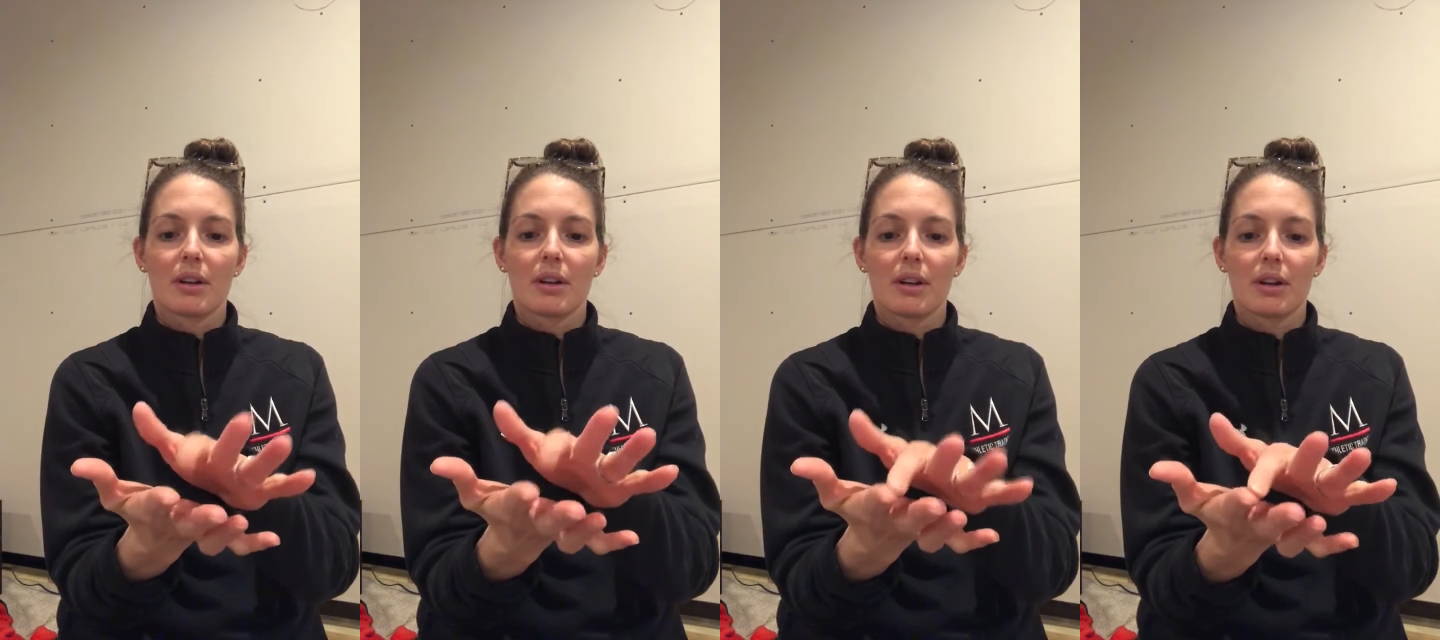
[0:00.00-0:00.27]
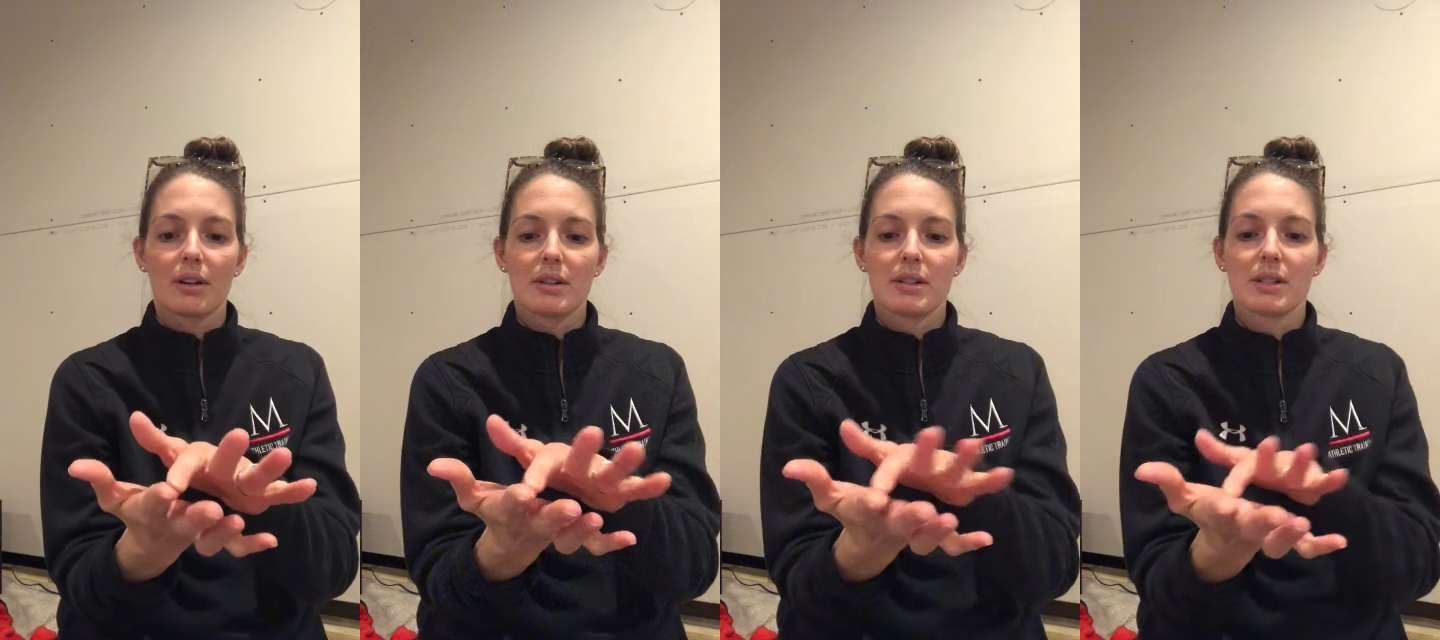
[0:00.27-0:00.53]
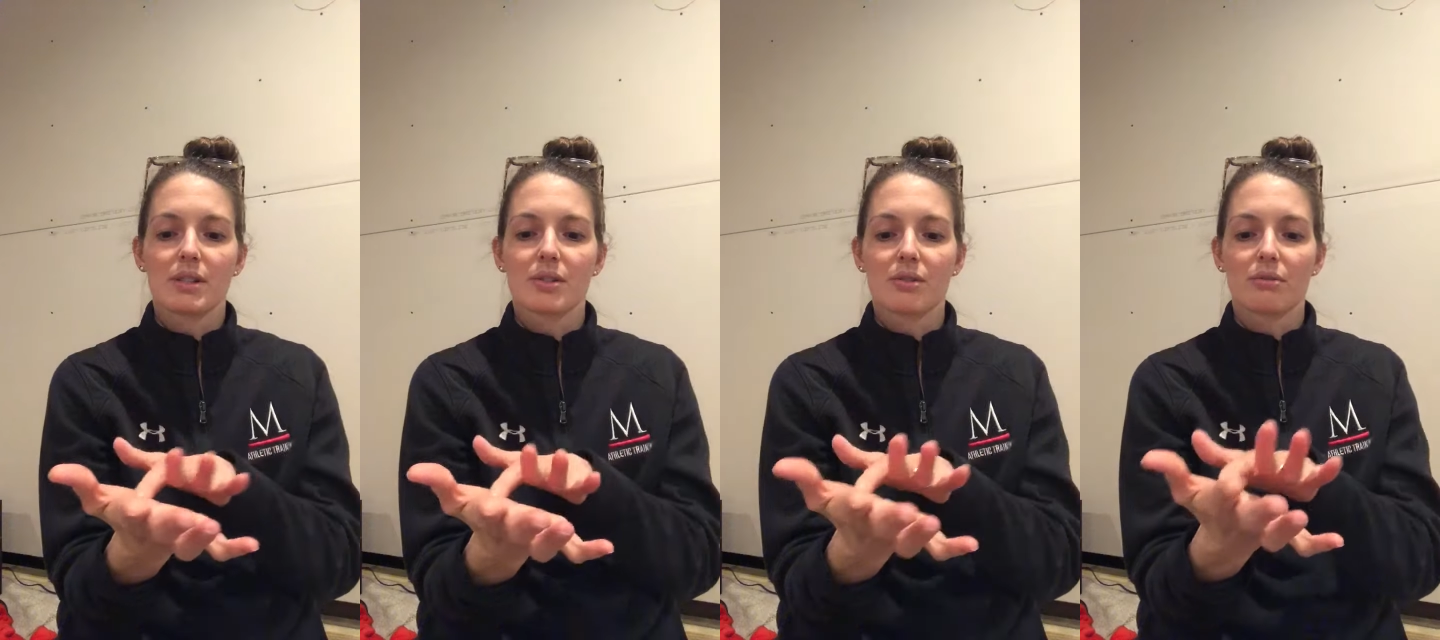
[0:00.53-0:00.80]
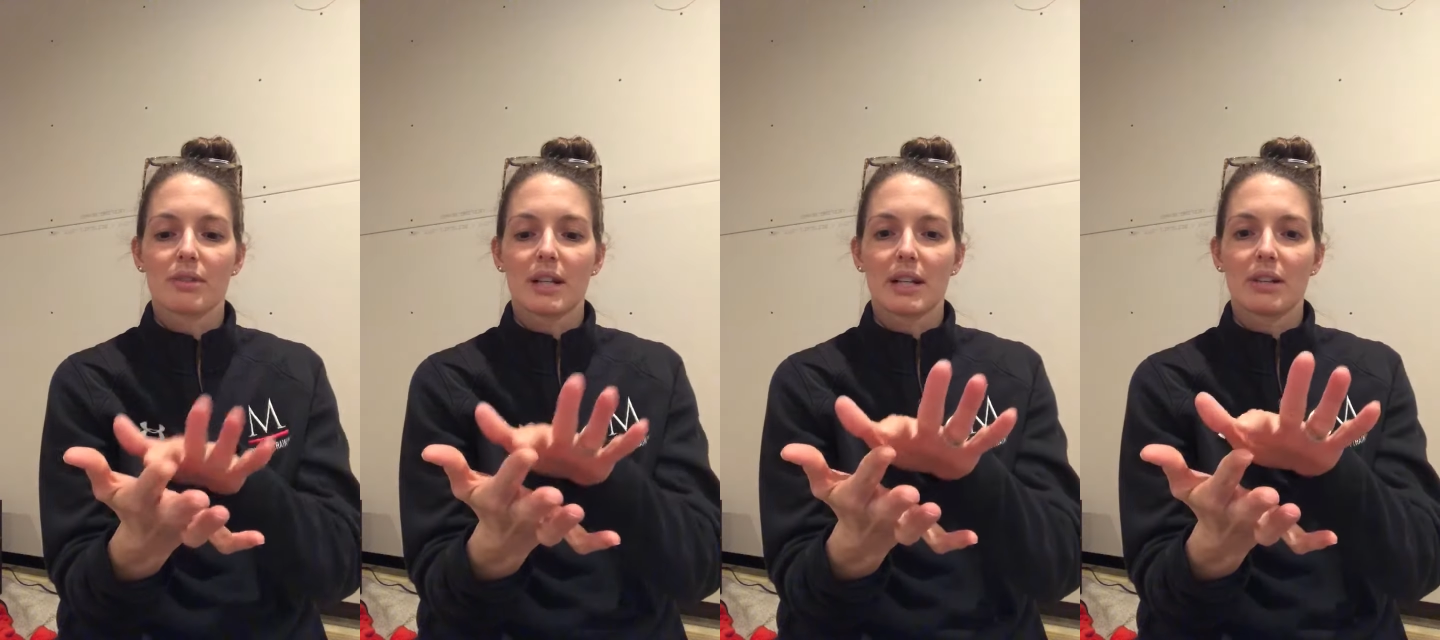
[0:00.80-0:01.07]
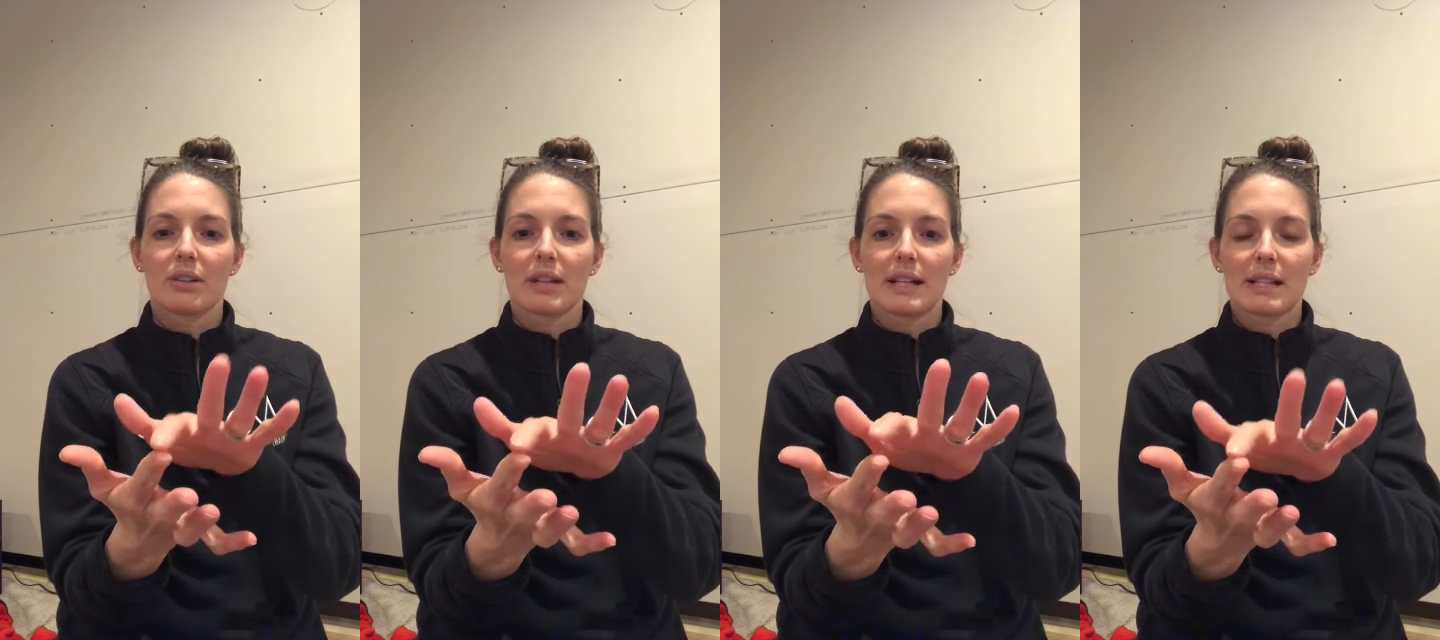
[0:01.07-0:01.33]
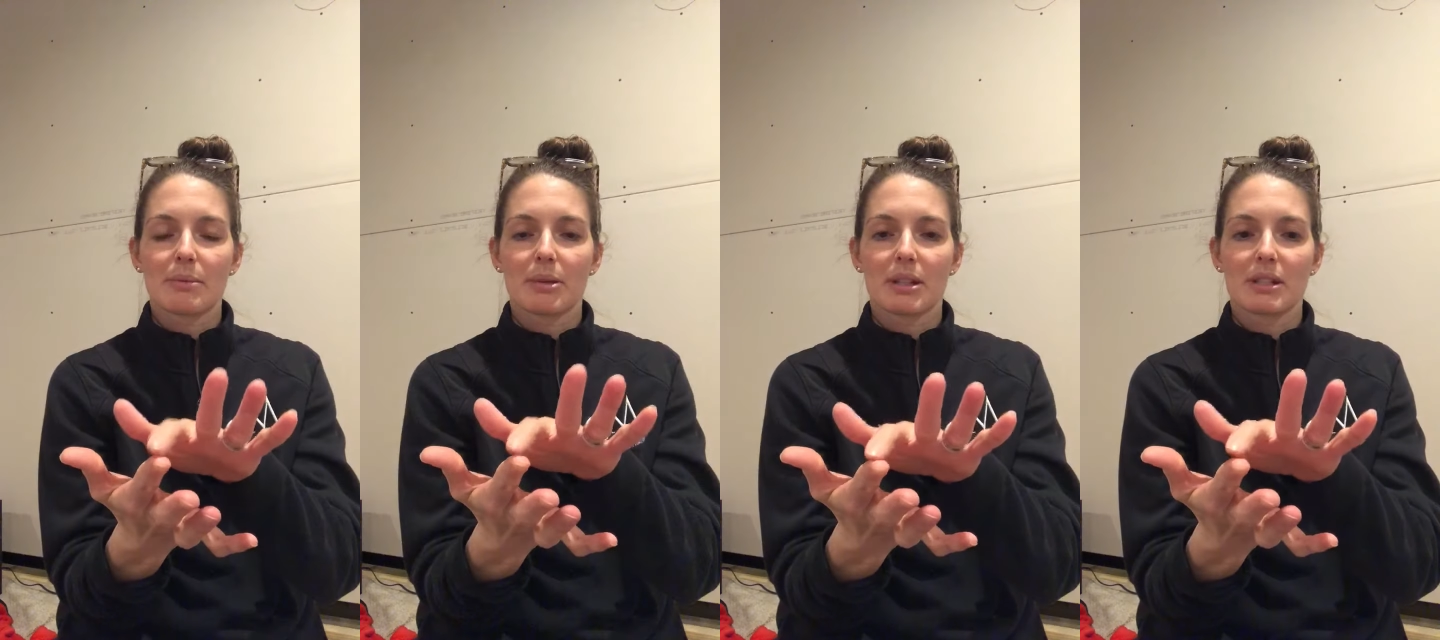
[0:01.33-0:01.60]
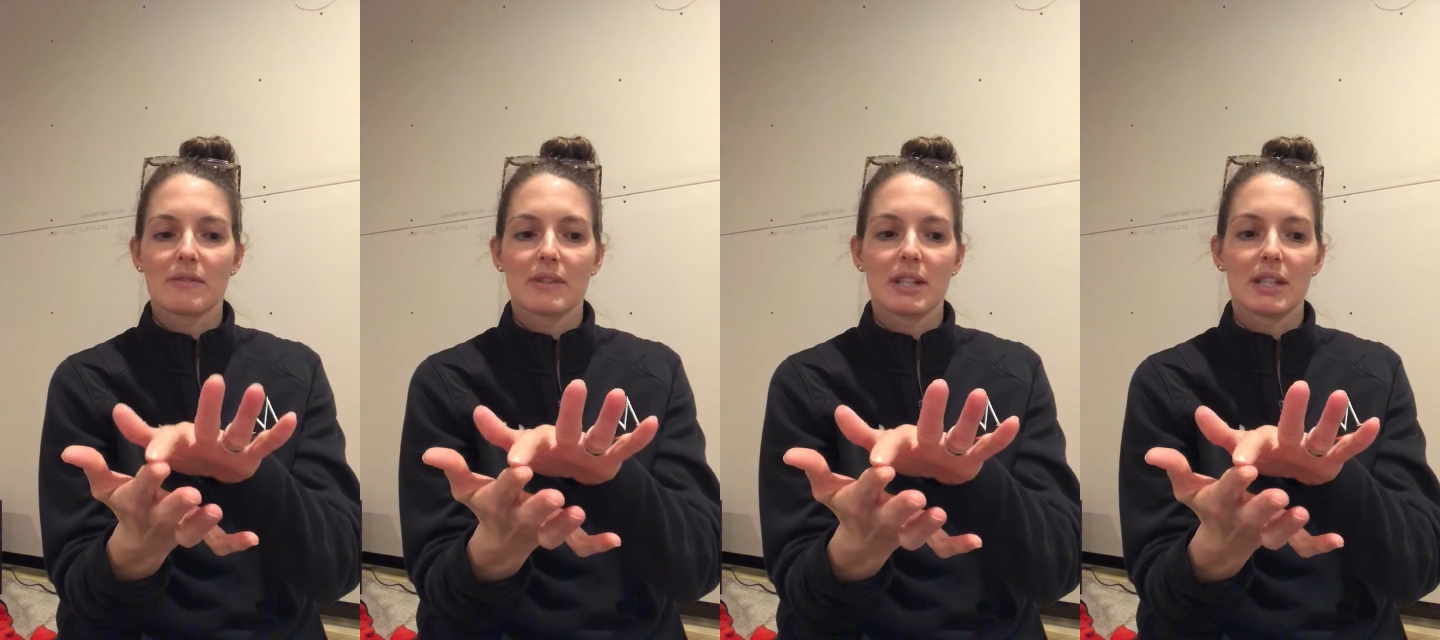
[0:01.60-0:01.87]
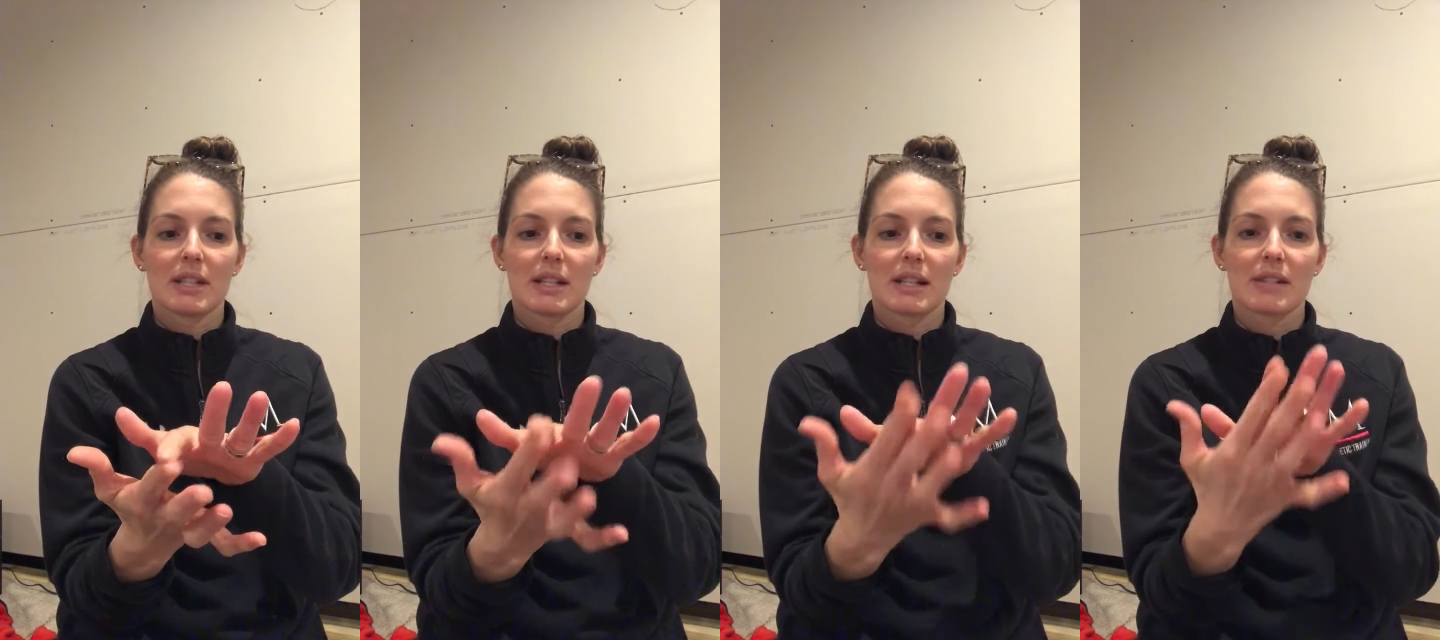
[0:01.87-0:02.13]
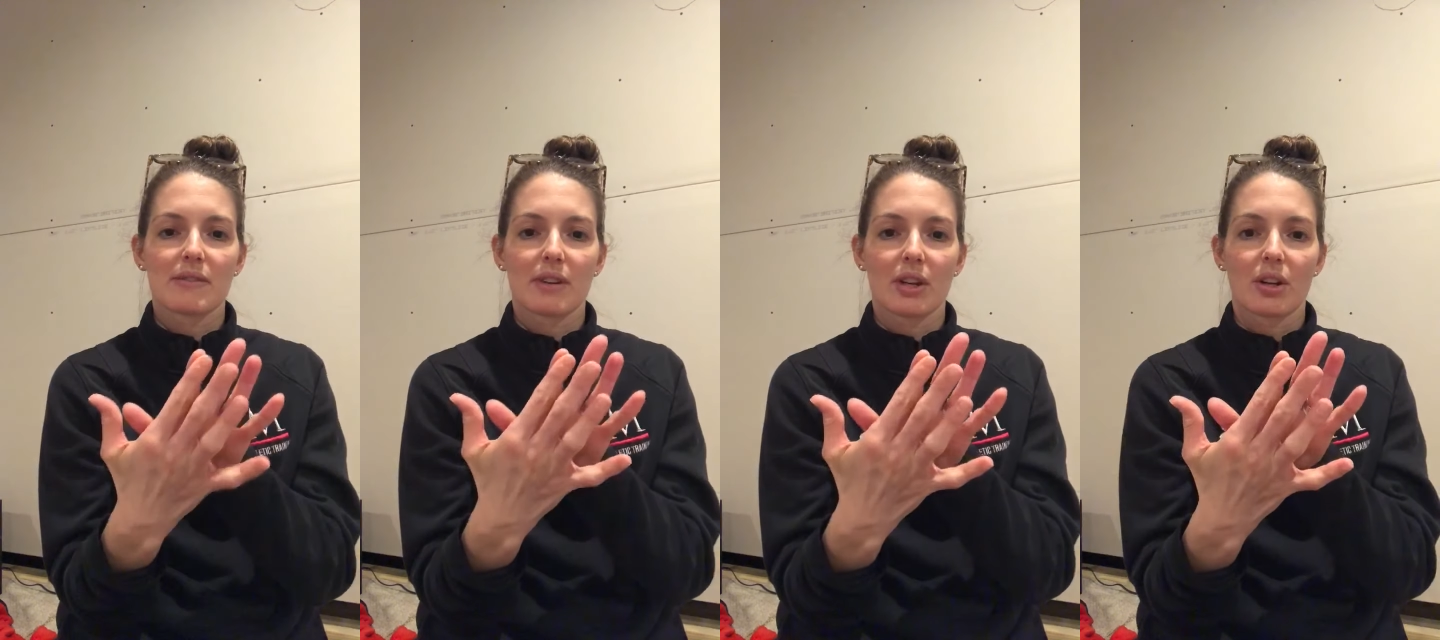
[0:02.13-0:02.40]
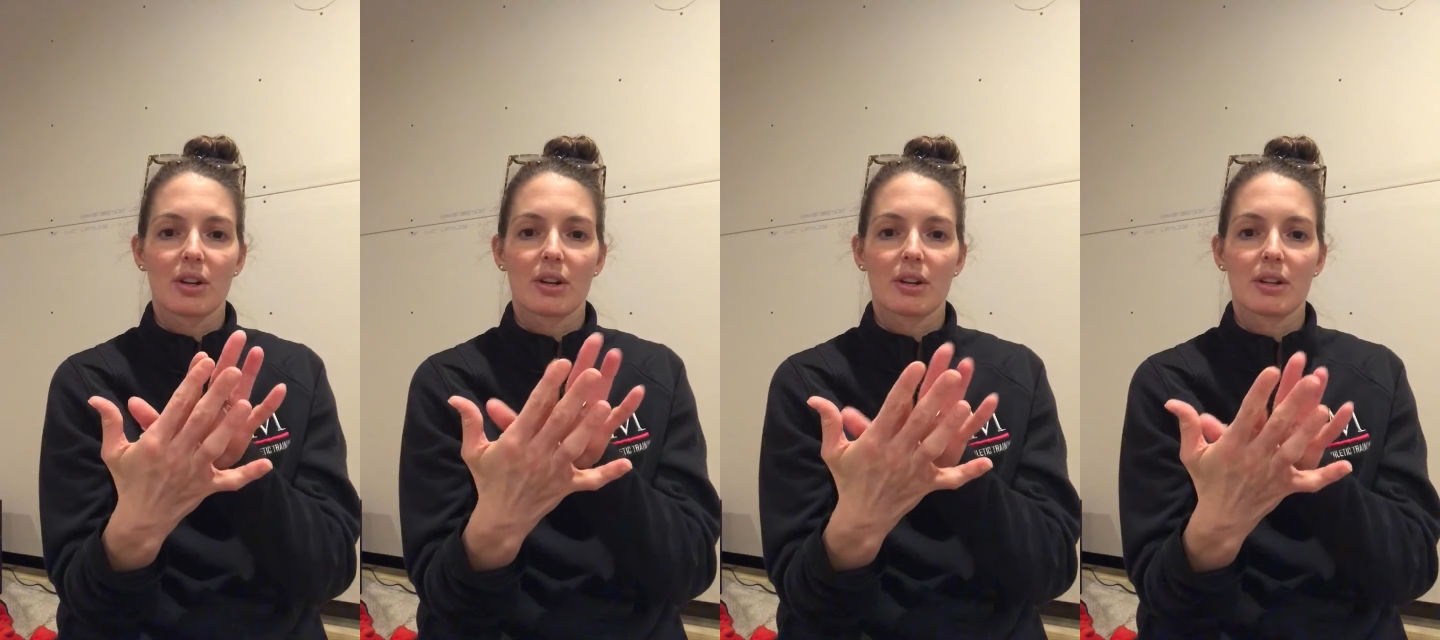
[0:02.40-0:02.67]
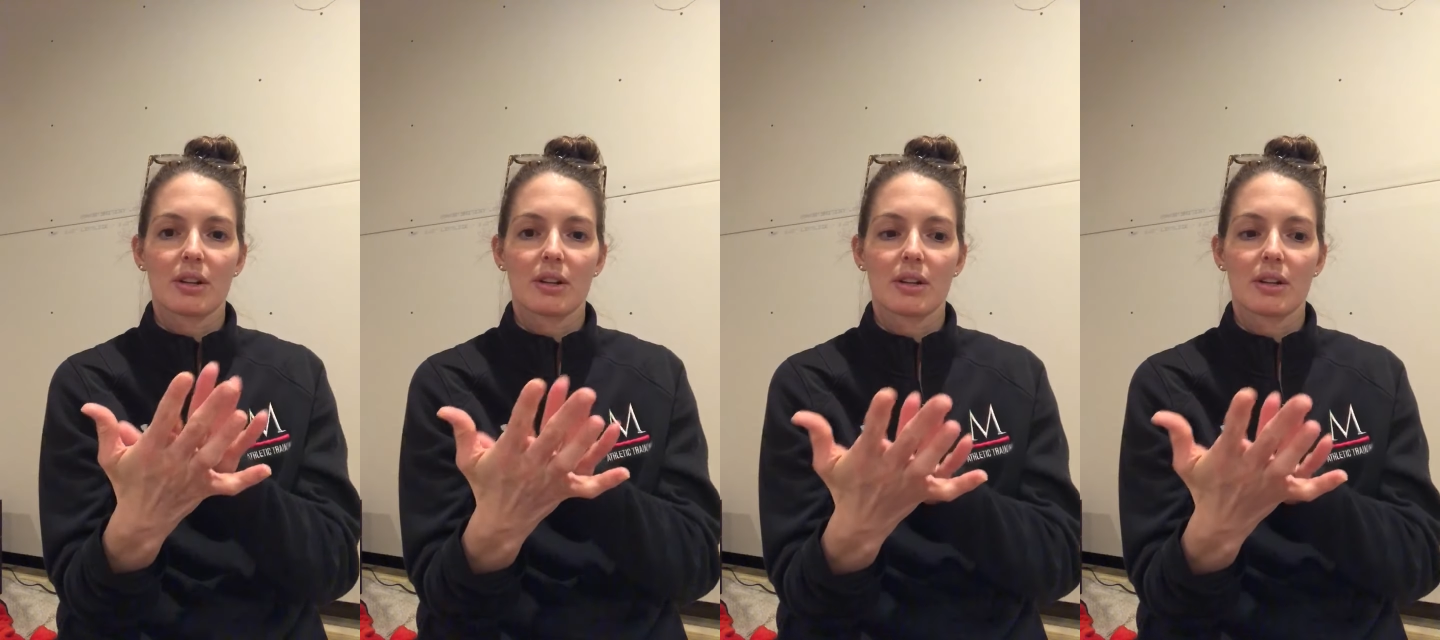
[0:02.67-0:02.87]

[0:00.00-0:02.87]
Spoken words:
Okay, distal radial aspect of the index finger